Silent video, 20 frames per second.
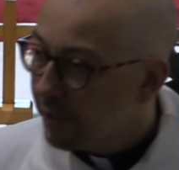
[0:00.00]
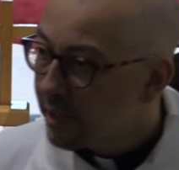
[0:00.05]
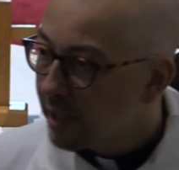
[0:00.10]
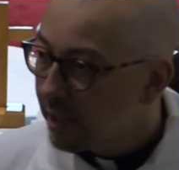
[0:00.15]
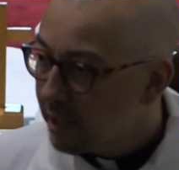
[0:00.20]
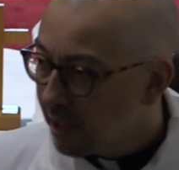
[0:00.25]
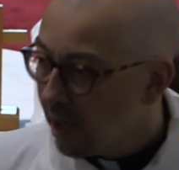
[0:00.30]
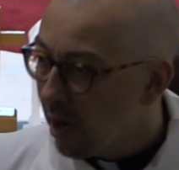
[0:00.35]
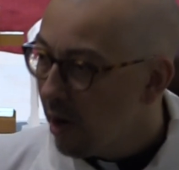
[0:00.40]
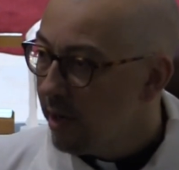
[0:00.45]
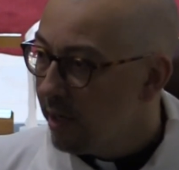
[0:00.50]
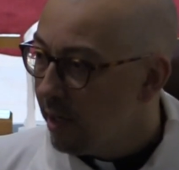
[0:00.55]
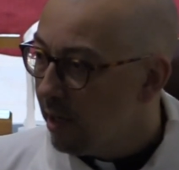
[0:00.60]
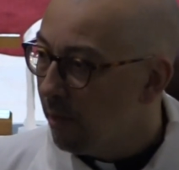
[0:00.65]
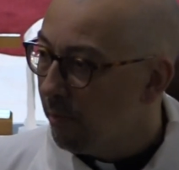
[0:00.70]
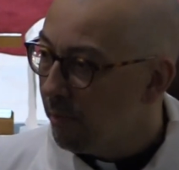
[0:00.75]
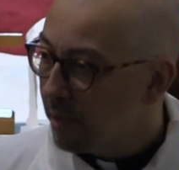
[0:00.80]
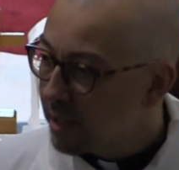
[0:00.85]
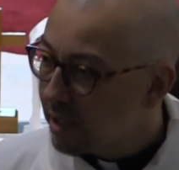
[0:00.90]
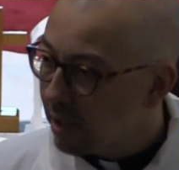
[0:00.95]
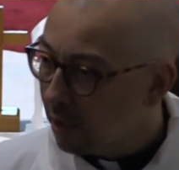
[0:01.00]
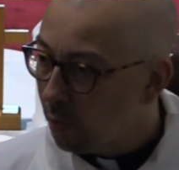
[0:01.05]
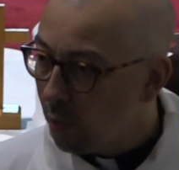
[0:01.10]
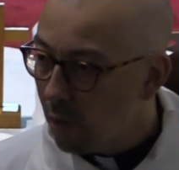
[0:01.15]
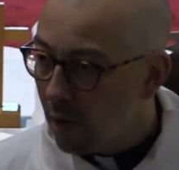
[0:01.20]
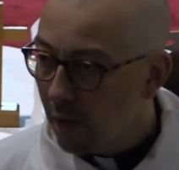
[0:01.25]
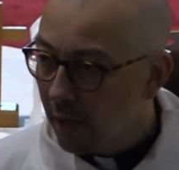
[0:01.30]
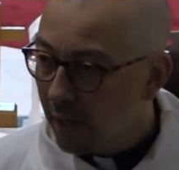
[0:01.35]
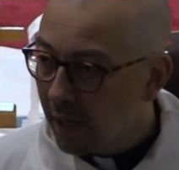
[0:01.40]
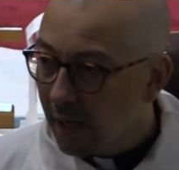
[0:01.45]
There's a tiny number still
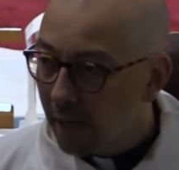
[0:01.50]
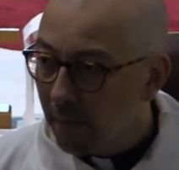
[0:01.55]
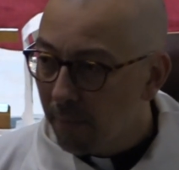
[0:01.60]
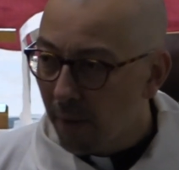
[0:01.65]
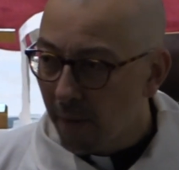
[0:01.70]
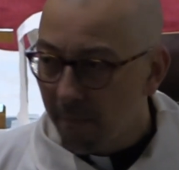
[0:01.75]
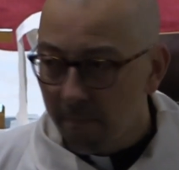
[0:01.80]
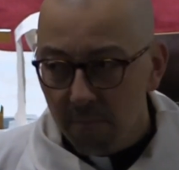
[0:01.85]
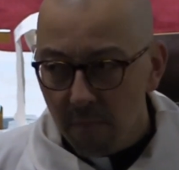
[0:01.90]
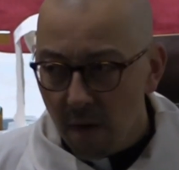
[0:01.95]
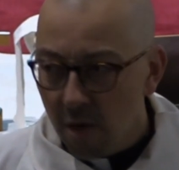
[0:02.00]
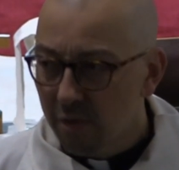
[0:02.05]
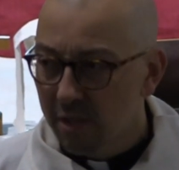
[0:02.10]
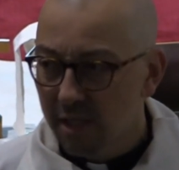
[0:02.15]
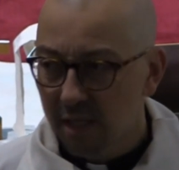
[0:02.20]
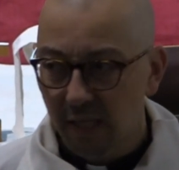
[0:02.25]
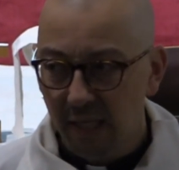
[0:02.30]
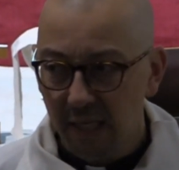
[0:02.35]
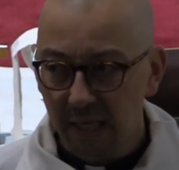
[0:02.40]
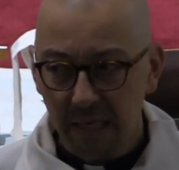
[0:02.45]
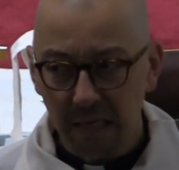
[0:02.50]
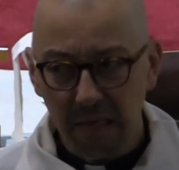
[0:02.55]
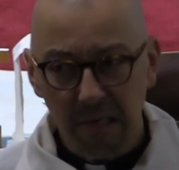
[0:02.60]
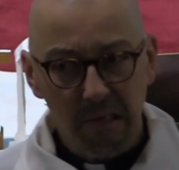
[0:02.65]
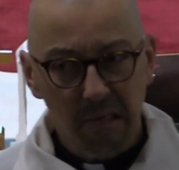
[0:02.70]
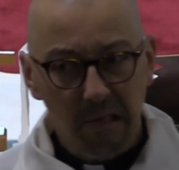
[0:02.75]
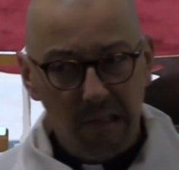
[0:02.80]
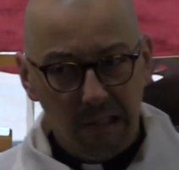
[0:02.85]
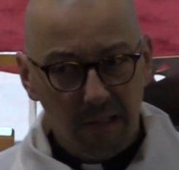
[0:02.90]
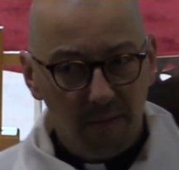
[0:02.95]
working, but mostly,
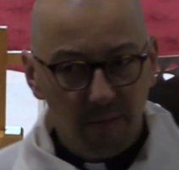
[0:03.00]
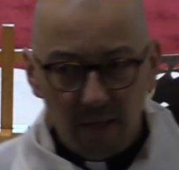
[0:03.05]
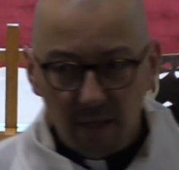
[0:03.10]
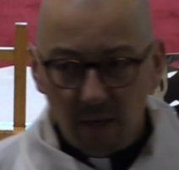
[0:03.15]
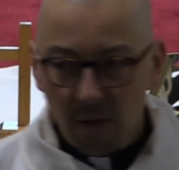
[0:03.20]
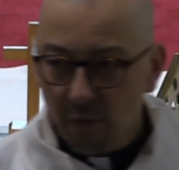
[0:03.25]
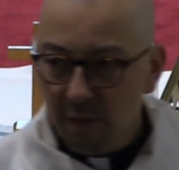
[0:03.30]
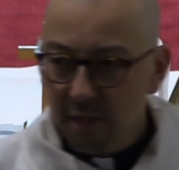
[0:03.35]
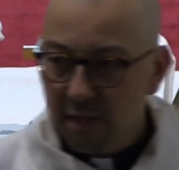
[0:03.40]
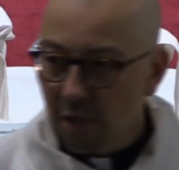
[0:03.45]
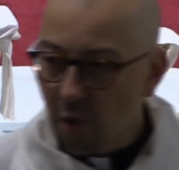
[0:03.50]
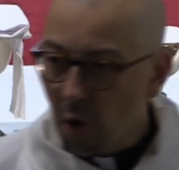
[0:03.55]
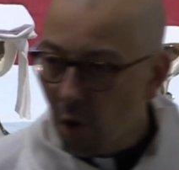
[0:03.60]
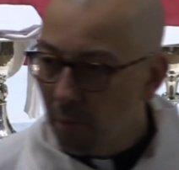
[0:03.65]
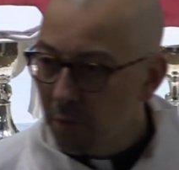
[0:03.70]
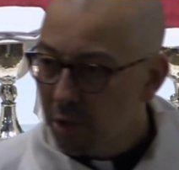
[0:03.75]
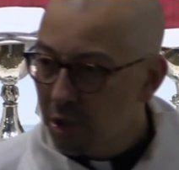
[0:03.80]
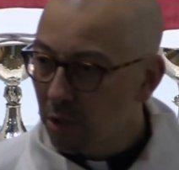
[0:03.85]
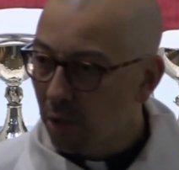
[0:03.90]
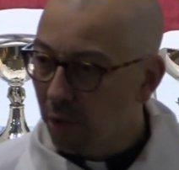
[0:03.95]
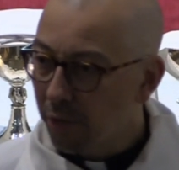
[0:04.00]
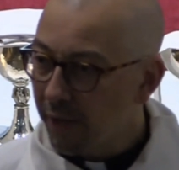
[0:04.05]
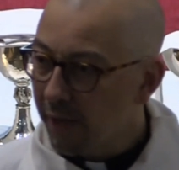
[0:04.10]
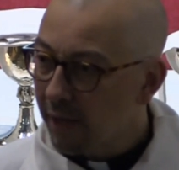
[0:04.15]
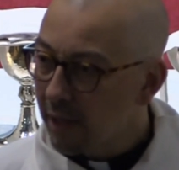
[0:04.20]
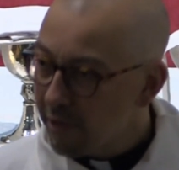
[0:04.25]
you know, it's an optional thing.